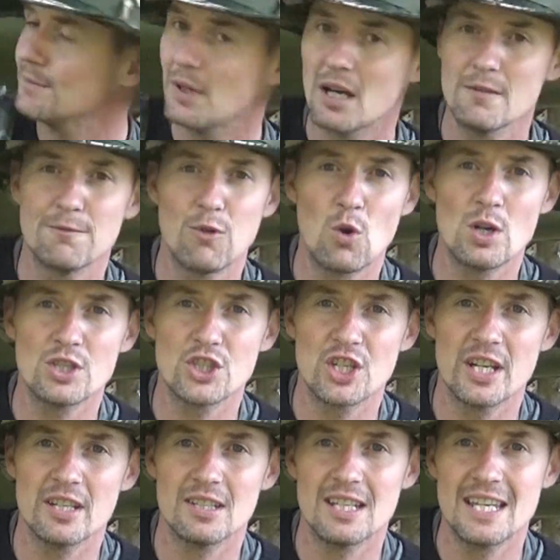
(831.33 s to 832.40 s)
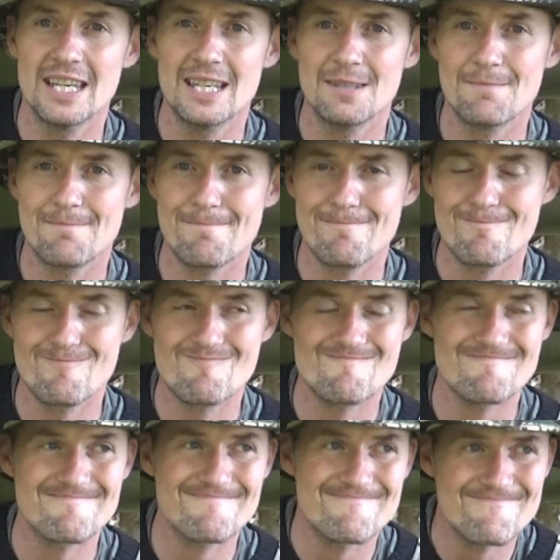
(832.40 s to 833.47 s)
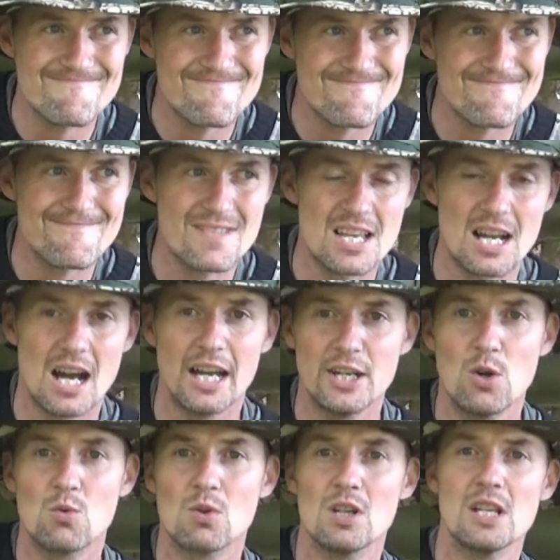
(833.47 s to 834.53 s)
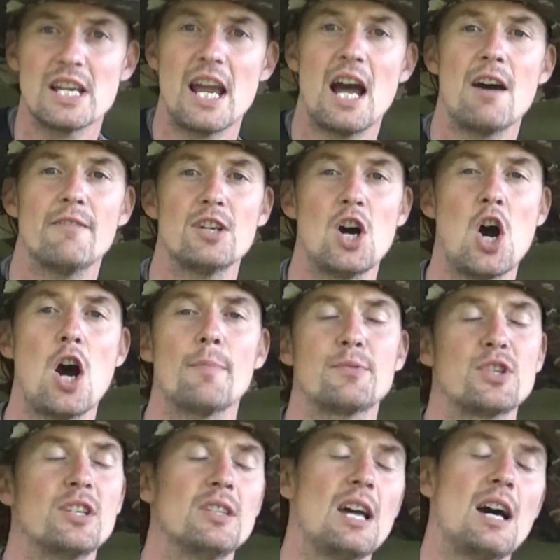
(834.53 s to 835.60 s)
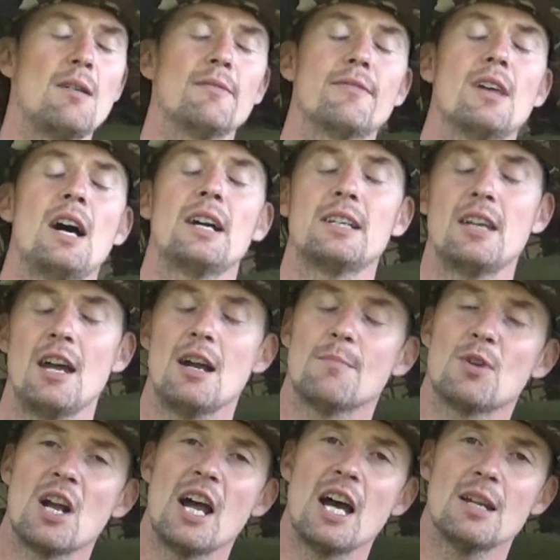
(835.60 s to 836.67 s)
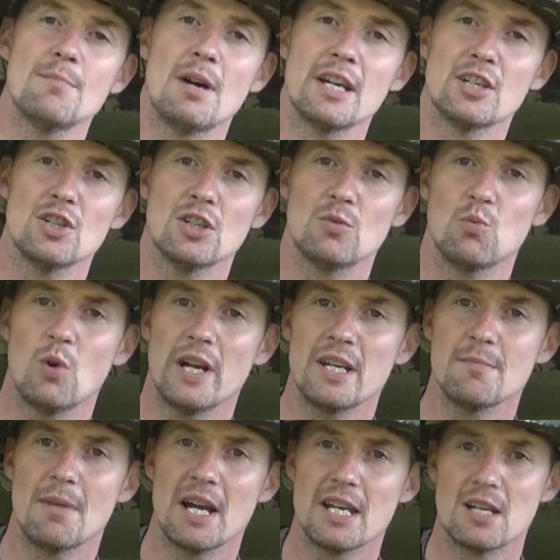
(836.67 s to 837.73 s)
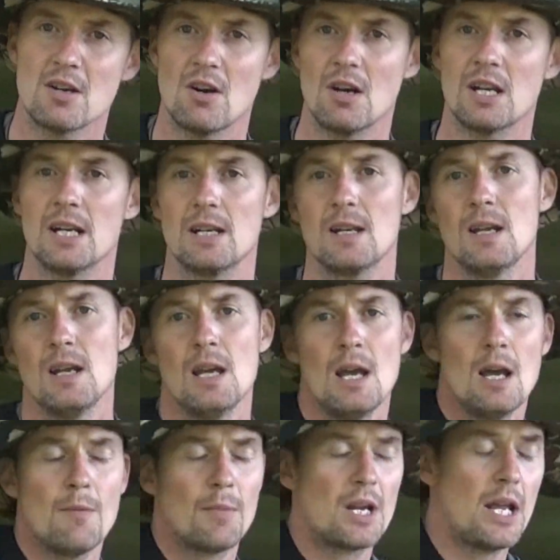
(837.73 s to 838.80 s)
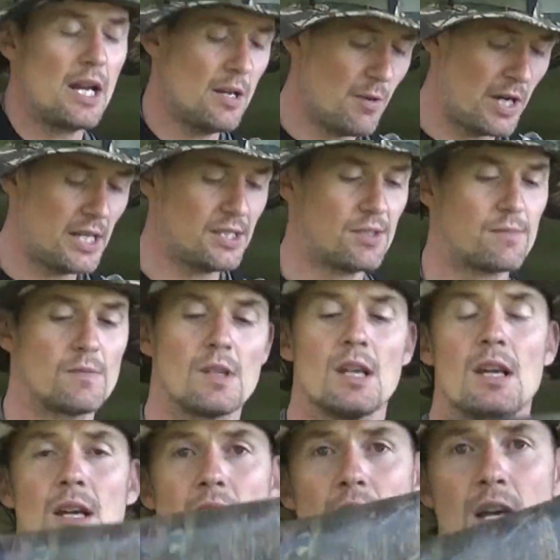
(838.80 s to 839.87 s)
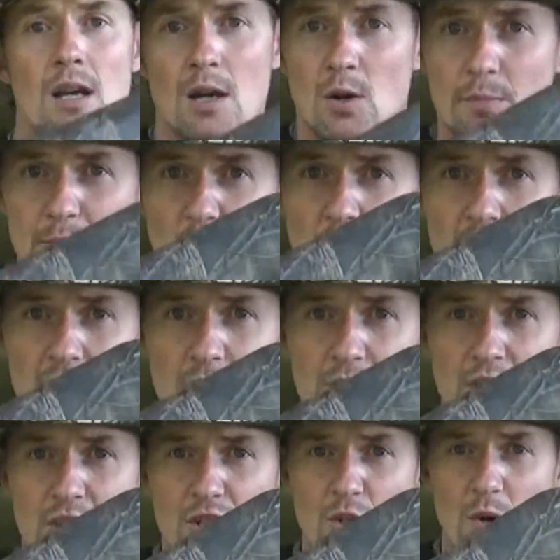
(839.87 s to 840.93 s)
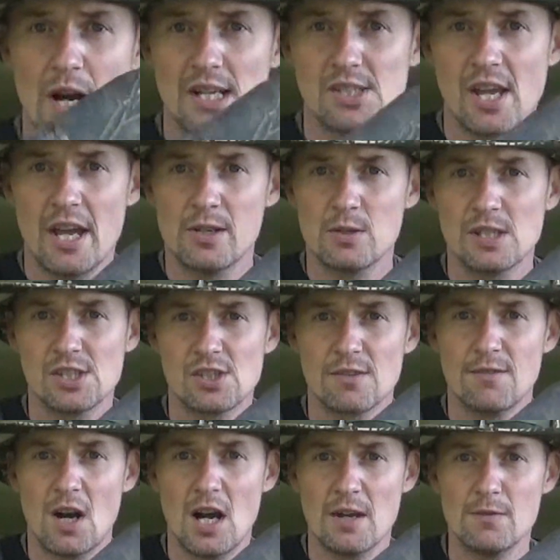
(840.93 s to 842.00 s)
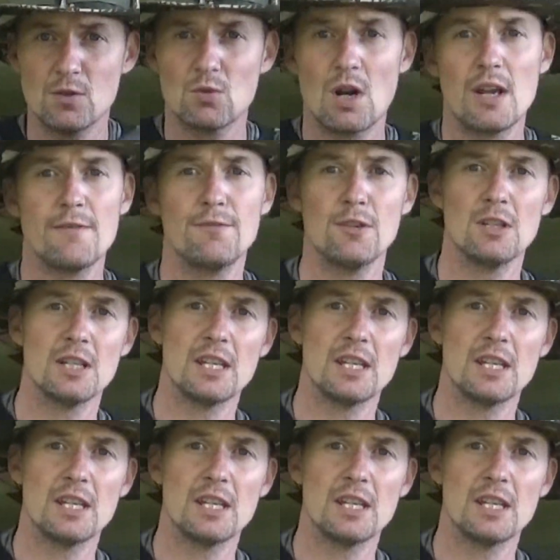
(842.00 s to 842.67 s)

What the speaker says: unfortunately, I don't really have an option. That camera had my good wind mic on it. But anyways, brought out the US Henry Survival Rifle